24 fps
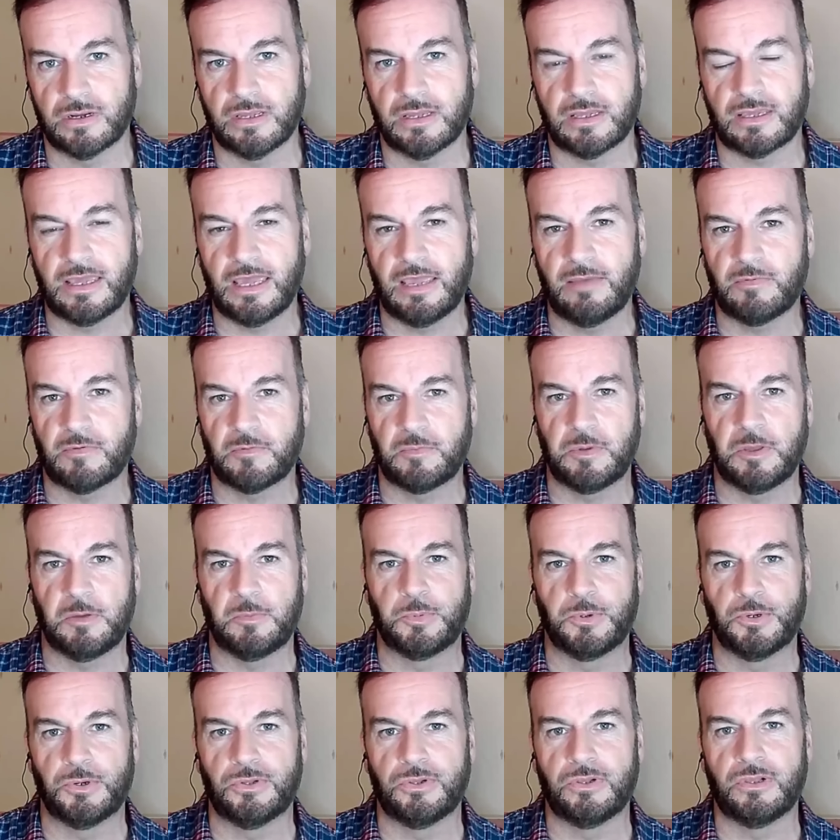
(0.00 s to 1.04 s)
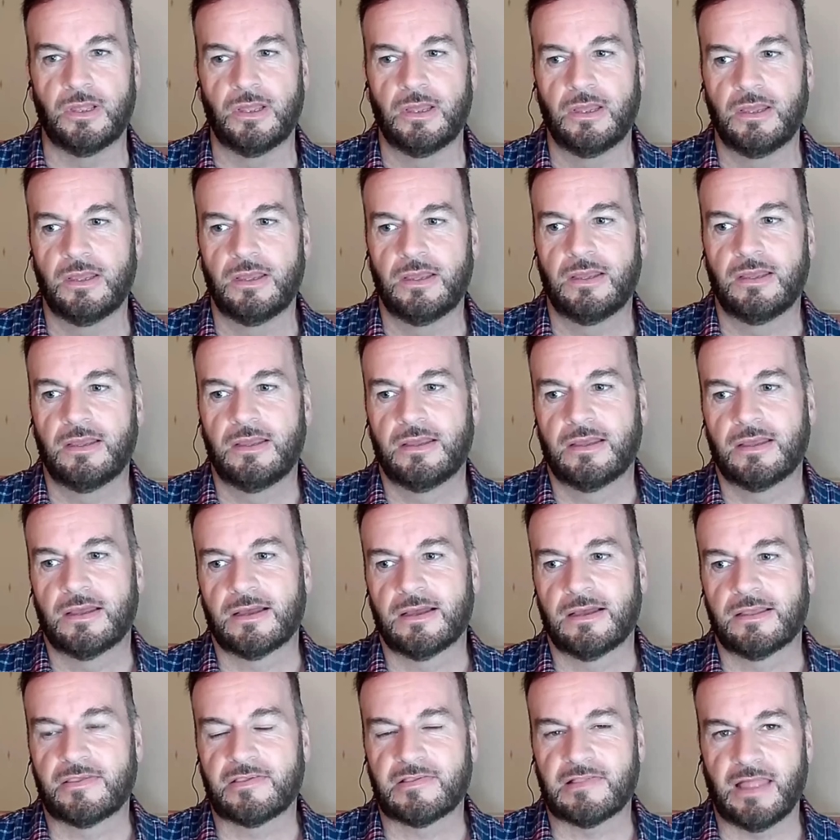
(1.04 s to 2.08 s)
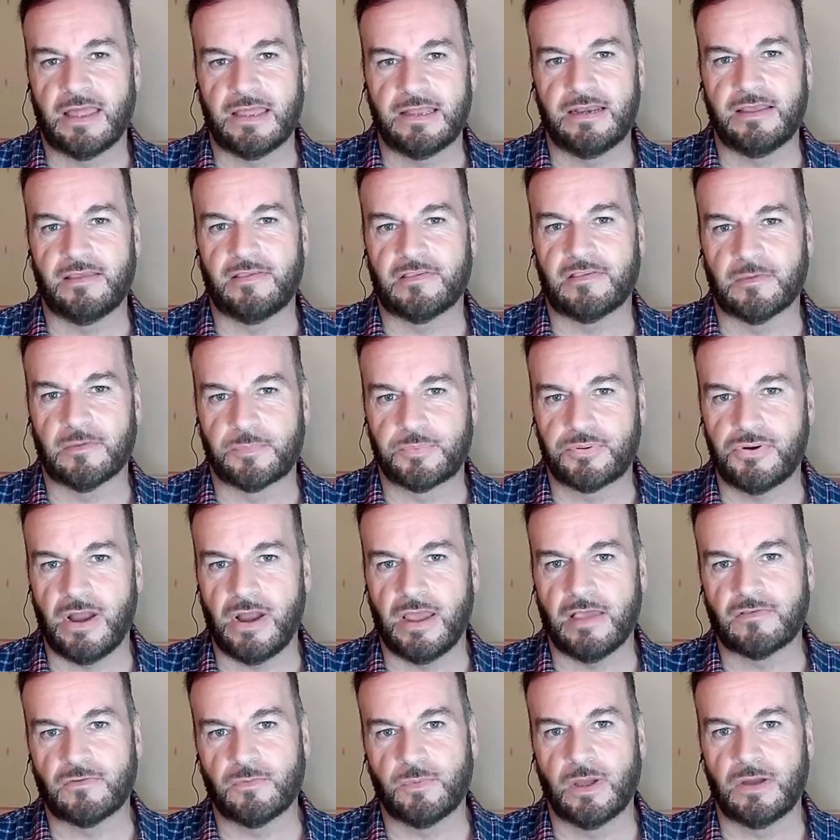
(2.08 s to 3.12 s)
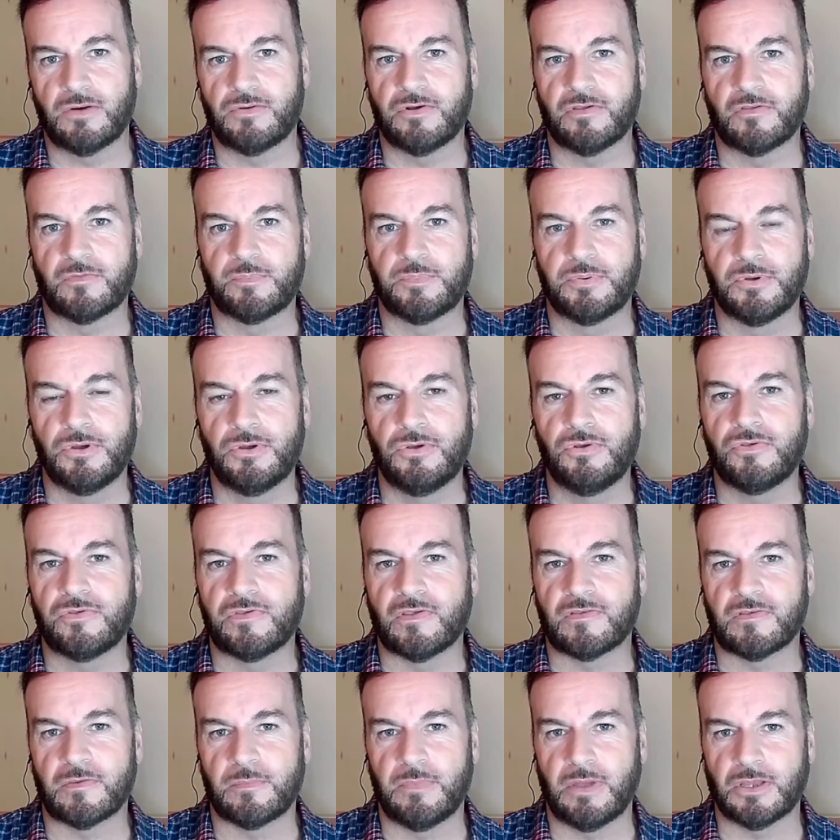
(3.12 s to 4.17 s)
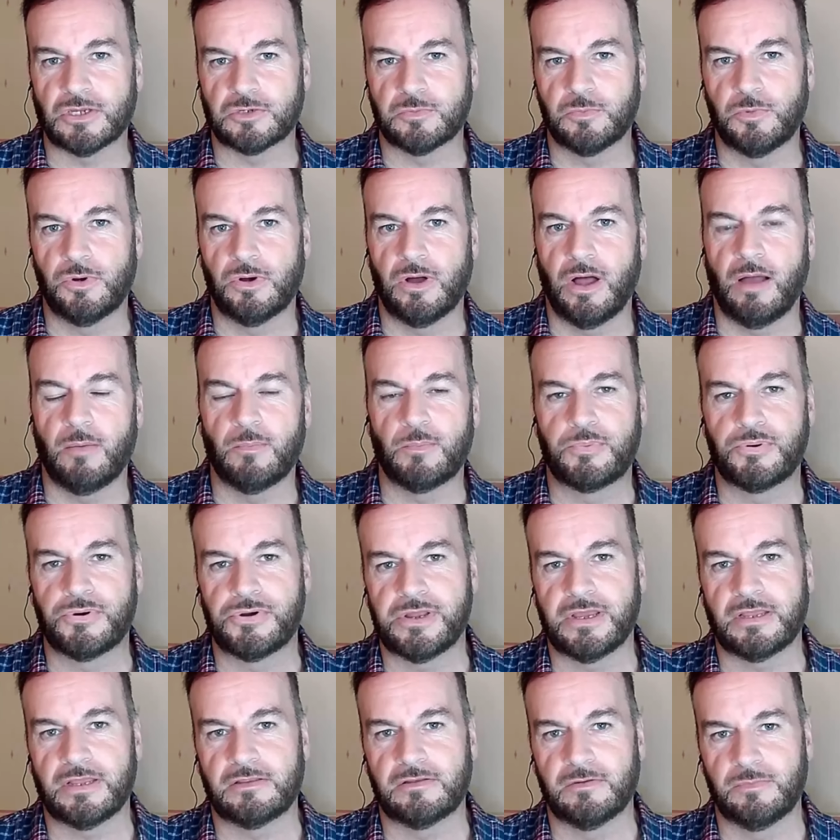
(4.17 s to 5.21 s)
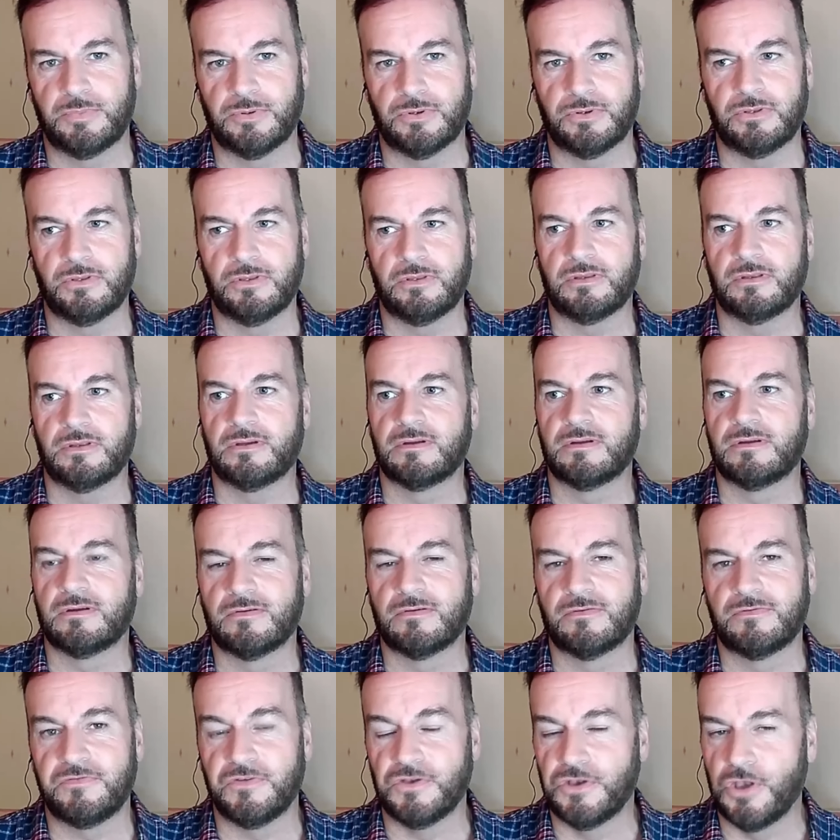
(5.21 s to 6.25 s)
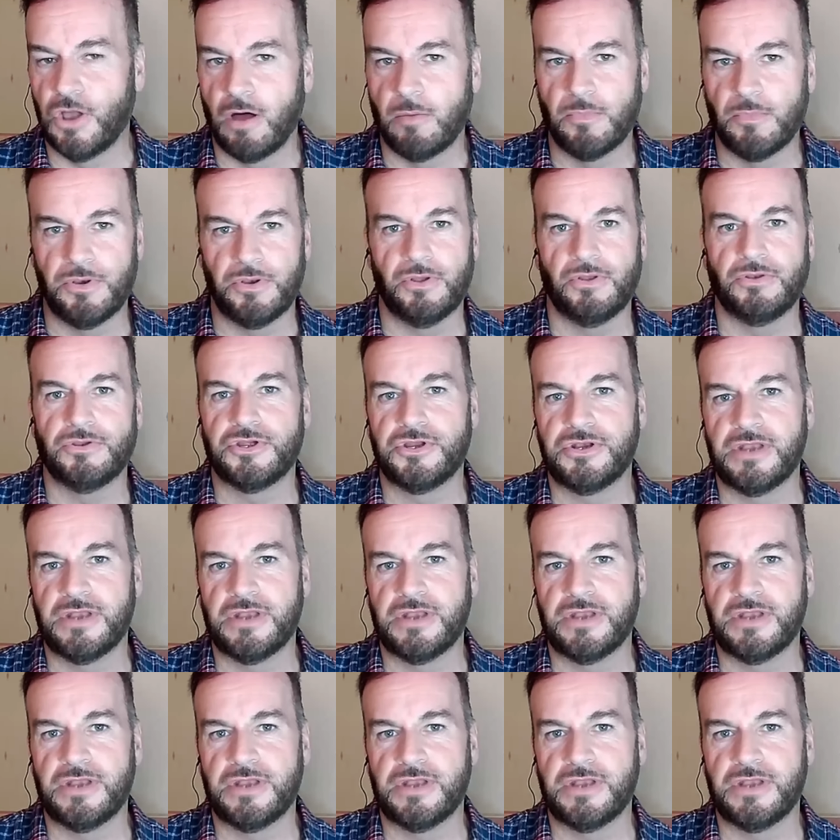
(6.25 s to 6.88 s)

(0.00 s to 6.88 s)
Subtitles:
It keeps people slightly suppressed, whereas booze is a much more unpredictable phenomenon.